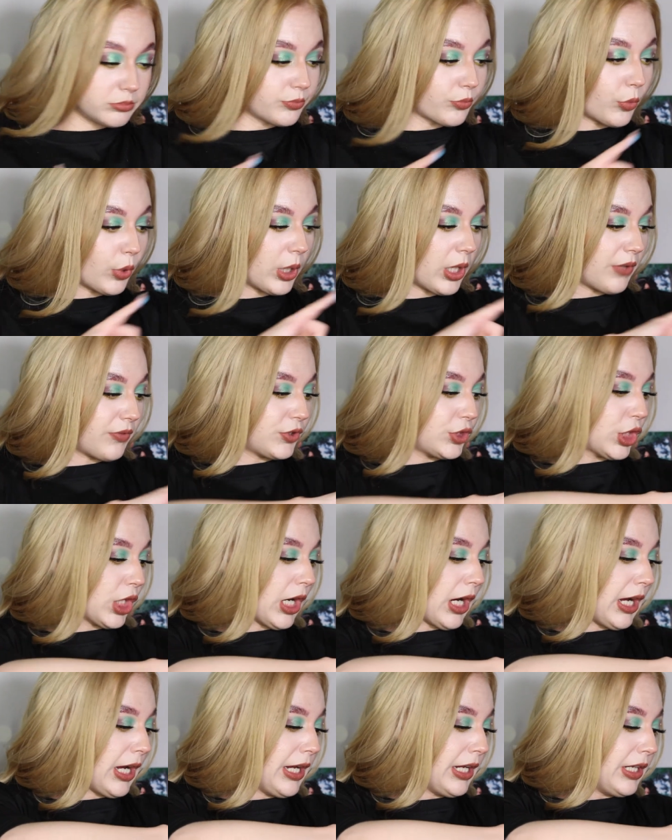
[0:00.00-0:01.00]
what I've
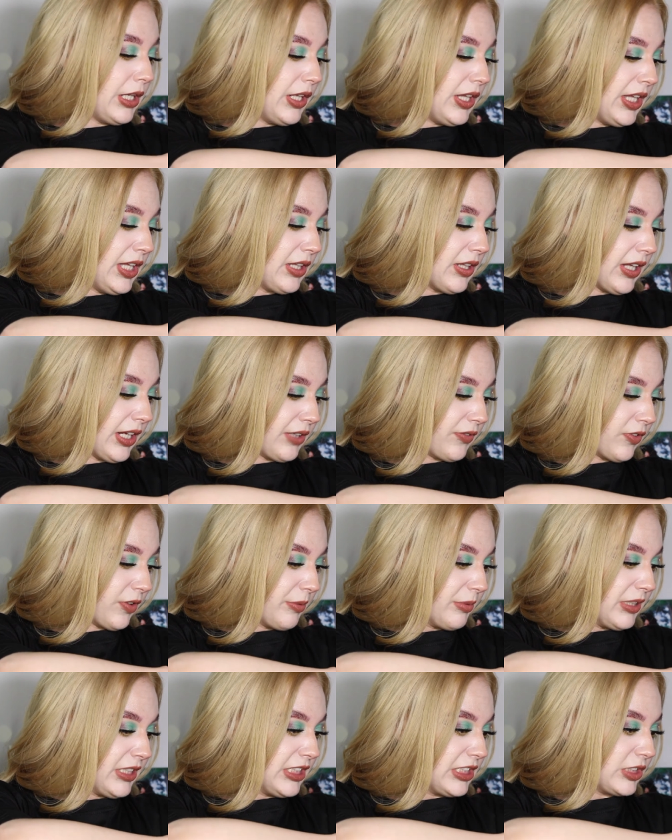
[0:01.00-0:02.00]
tried, and then like
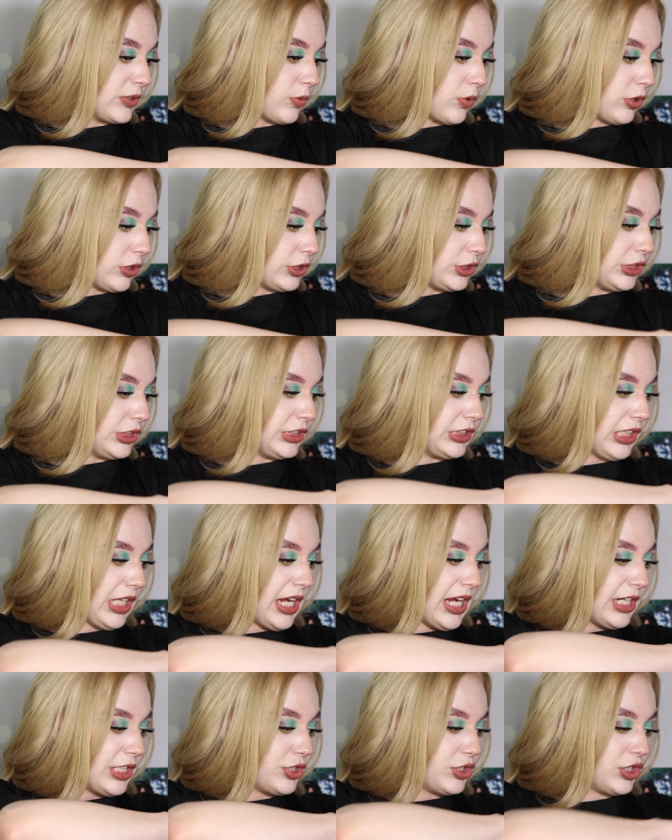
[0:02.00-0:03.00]
from these swatches,
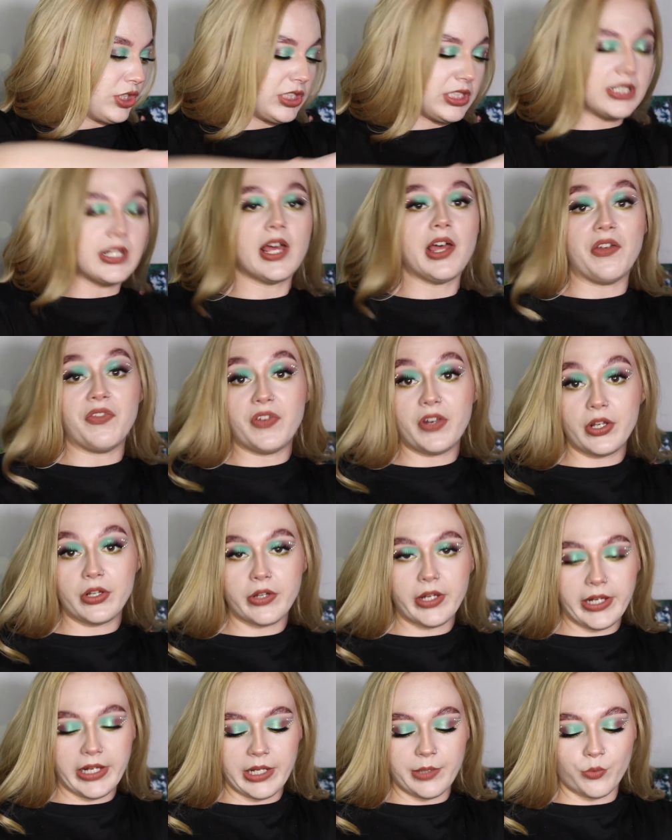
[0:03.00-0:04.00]
I should
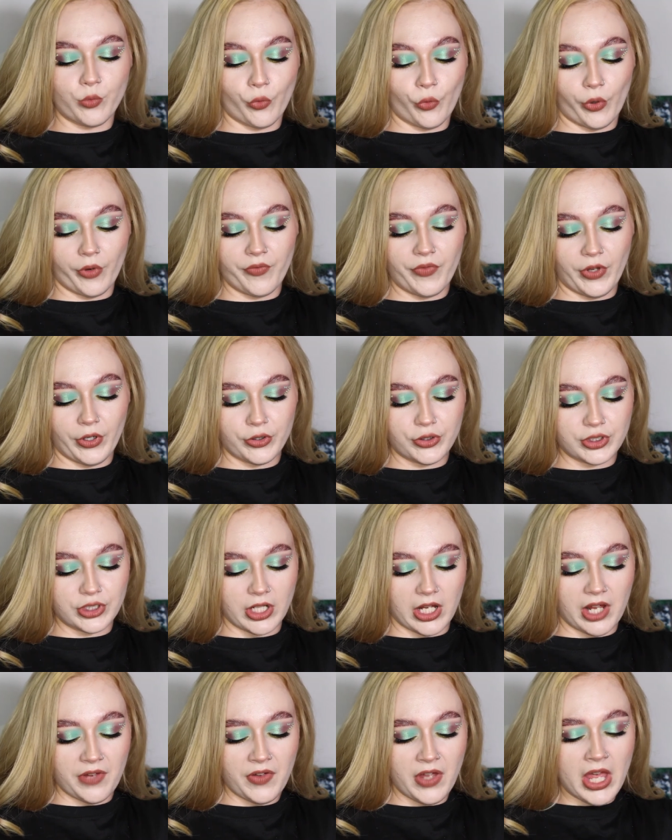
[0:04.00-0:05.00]
definitely get more of their
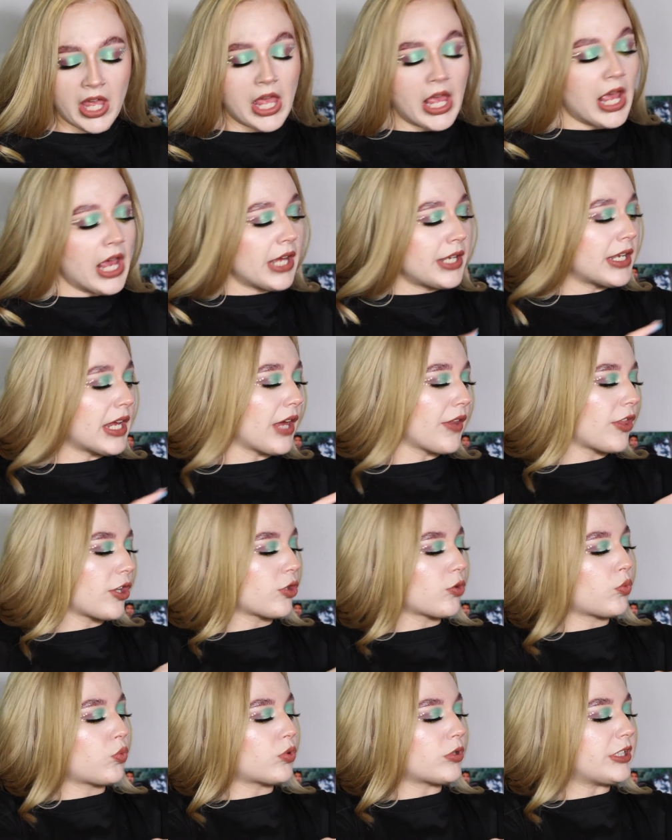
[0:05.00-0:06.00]
stuff. Now
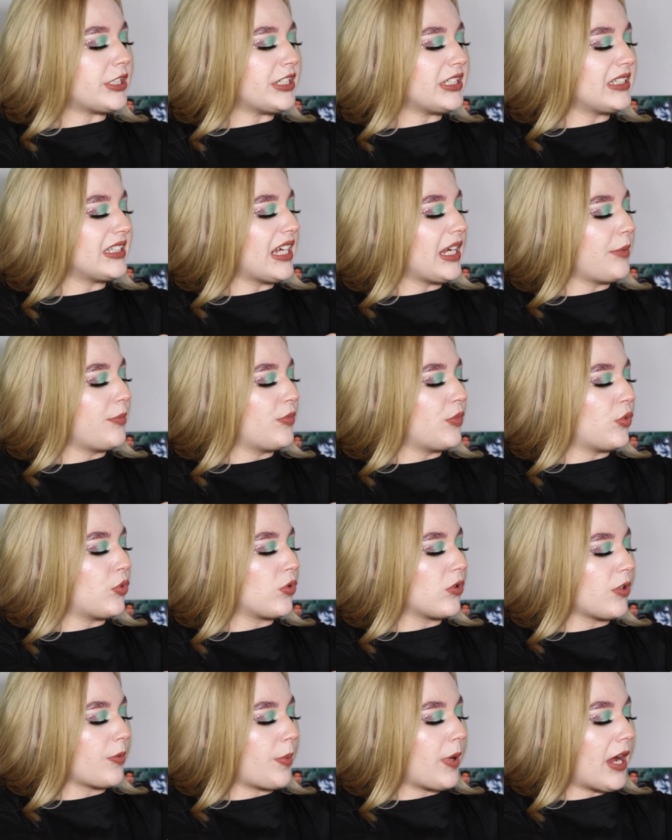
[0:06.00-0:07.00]
there was a
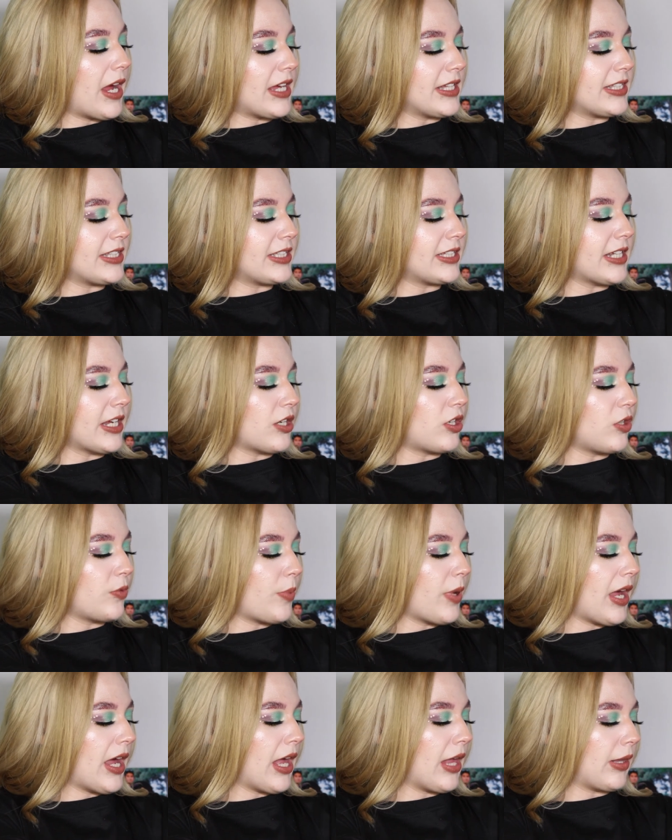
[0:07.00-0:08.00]
more pastel
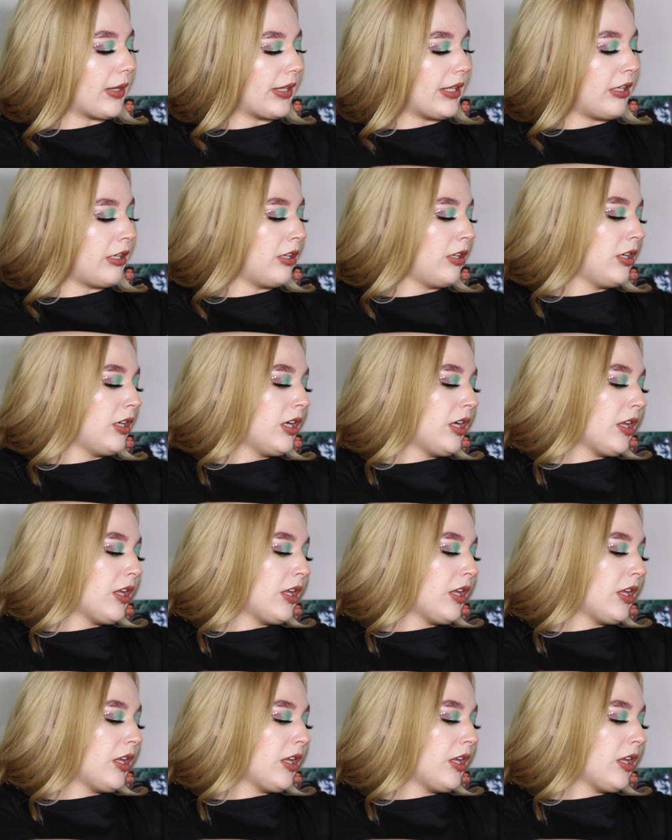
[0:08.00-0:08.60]
palette